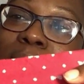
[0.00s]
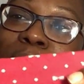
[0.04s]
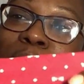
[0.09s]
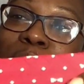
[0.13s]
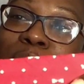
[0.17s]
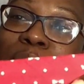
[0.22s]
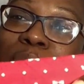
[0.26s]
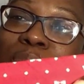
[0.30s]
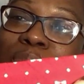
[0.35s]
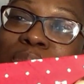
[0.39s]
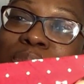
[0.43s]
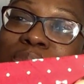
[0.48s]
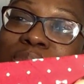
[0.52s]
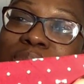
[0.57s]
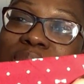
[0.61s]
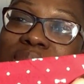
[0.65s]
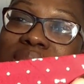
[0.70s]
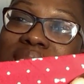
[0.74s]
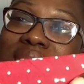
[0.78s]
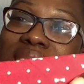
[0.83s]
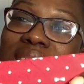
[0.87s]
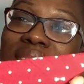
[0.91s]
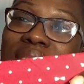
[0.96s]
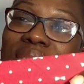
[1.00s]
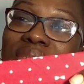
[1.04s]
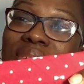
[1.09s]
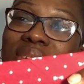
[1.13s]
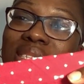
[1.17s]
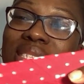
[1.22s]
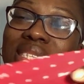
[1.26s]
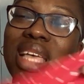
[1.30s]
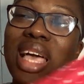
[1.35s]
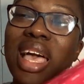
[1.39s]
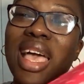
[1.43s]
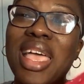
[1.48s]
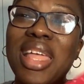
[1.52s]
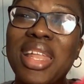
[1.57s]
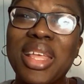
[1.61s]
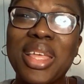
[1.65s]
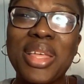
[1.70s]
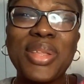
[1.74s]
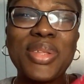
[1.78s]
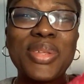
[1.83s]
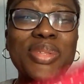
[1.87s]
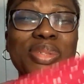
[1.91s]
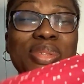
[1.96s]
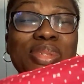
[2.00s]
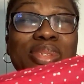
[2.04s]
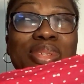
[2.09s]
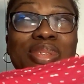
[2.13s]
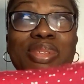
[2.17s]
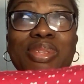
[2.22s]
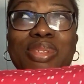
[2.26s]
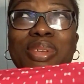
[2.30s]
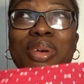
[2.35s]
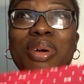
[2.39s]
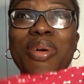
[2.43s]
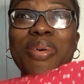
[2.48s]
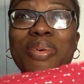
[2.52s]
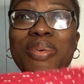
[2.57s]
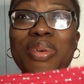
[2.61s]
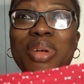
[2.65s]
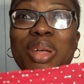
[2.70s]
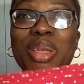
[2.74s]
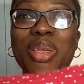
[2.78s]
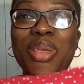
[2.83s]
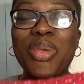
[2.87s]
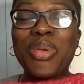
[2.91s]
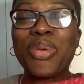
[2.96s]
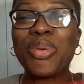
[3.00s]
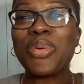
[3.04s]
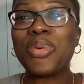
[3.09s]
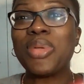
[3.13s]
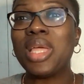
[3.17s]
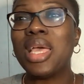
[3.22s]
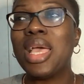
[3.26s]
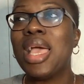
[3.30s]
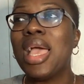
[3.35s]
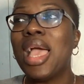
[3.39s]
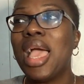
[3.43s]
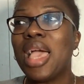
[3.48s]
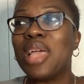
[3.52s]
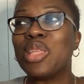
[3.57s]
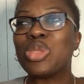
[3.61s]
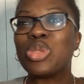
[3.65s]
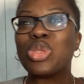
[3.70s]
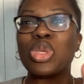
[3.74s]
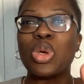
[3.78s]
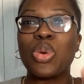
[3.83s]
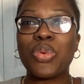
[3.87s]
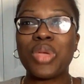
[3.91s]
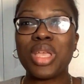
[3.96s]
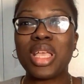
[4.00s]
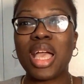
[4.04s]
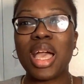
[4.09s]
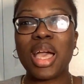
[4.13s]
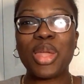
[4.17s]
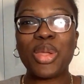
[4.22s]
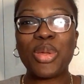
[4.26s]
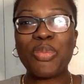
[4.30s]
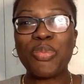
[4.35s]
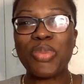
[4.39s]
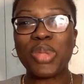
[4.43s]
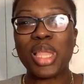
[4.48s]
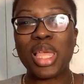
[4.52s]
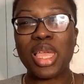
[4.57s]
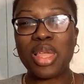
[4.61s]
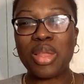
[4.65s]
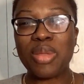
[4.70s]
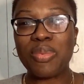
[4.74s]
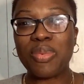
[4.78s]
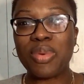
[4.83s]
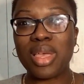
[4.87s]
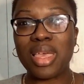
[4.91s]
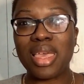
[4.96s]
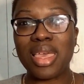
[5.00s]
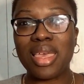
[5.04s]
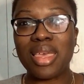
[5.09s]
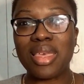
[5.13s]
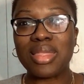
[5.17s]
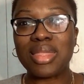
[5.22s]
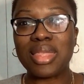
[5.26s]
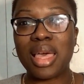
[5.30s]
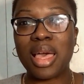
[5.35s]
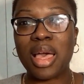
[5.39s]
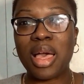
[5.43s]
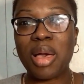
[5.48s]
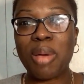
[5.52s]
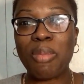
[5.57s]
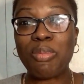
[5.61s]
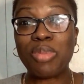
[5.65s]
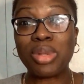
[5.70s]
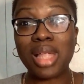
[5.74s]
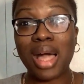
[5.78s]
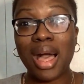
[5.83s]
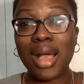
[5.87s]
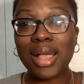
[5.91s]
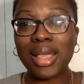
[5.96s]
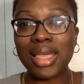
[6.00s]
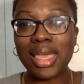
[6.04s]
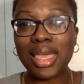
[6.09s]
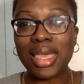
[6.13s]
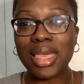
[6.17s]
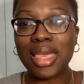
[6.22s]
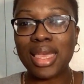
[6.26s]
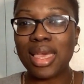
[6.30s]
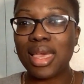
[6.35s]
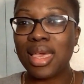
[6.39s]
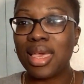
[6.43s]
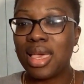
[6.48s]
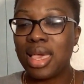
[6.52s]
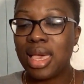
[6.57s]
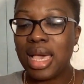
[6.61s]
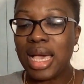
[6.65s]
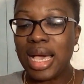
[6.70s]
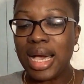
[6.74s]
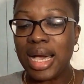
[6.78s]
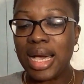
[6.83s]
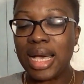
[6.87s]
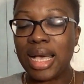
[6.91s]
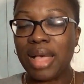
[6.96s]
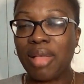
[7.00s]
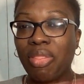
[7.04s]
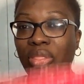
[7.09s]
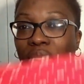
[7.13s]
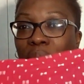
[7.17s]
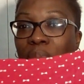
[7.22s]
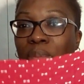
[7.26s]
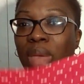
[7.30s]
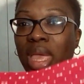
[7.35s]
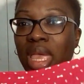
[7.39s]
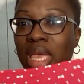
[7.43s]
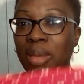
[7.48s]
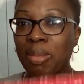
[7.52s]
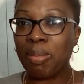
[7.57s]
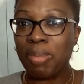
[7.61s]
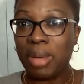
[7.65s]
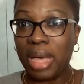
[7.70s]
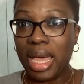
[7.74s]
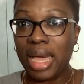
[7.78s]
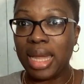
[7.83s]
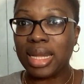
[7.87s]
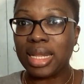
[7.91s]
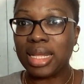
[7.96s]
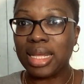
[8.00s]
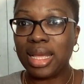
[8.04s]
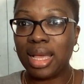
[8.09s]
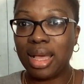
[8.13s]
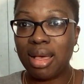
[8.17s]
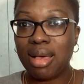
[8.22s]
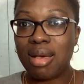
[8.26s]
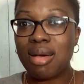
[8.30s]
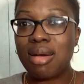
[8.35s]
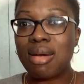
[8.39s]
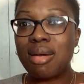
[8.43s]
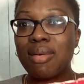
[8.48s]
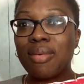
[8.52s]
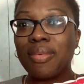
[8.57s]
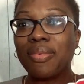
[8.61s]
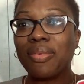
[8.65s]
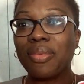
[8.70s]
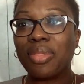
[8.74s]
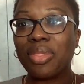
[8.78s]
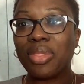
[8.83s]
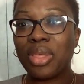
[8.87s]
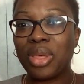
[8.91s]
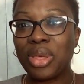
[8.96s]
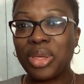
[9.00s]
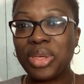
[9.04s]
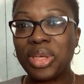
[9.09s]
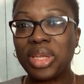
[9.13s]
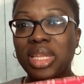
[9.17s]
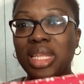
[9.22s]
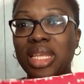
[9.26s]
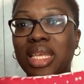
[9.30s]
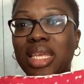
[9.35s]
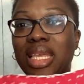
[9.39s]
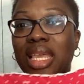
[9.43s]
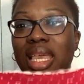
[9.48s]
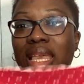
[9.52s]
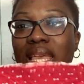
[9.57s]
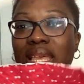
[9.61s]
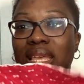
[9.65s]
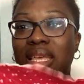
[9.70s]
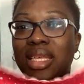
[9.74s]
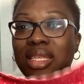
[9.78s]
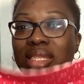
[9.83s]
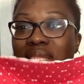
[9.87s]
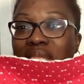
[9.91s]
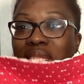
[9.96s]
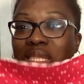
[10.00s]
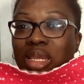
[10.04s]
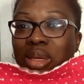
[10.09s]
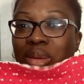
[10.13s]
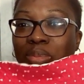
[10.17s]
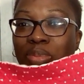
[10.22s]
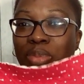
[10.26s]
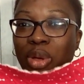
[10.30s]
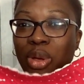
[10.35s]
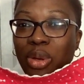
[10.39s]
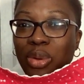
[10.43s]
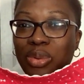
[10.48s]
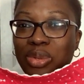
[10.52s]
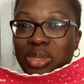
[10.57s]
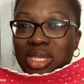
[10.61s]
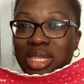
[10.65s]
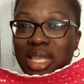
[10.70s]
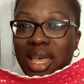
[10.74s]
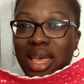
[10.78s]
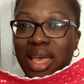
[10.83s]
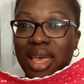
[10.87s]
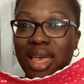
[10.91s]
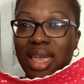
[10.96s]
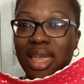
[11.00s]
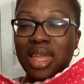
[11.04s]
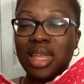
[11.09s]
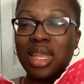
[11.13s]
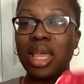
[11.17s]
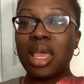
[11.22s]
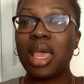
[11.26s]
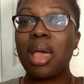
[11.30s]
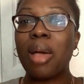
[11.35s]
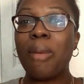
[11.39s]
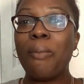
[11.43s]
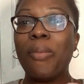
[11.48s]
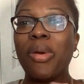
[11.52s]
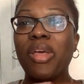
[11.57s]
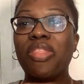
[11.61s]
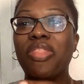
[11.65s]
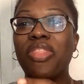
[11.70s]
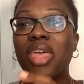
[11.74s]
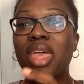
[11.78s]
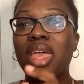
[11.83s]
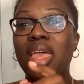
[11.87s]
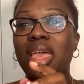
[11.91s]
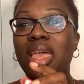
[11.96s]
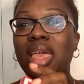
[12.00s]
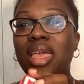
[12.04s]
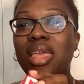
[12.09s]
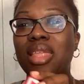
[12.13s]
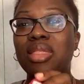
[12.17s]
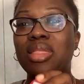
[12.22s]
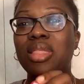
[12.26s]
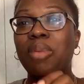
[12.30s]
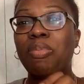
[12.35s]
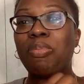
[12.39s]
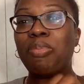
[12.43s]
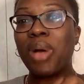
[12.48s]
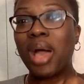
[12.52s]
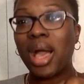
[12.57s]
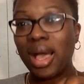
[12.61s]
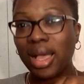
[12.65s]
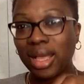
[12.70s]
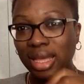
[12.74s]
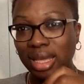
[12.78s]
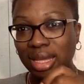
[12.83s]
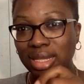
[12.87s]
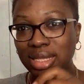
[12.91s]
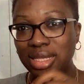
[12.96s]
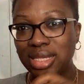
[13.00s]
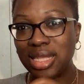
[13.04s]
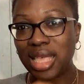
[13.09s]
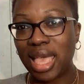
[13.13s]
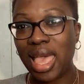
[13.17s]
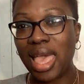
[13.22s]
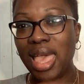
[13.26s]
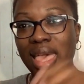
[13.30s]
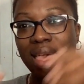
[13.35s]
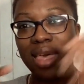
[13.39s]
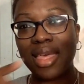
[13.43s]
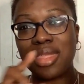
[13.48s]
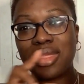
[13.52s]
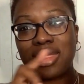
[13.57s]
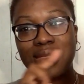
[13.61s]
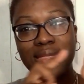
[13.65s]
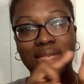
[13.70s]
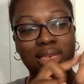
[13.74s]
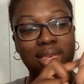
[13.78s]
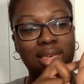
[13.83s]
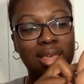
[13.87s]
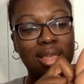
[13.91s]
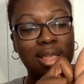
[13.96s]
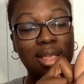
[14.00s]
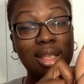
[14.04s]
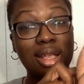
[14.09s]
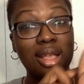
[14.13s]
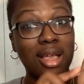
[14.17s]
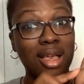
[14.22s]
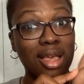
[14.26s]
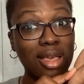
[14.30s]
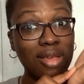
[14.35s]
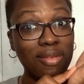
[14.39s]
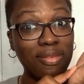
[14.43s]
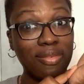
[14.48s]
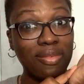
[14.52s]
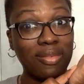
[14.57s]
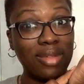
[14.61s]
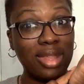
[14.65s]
bows on the other side. It is so cute. And so we kind of played with blocking. The main body of the hoodie is the bow side, but then the pockets and the cuff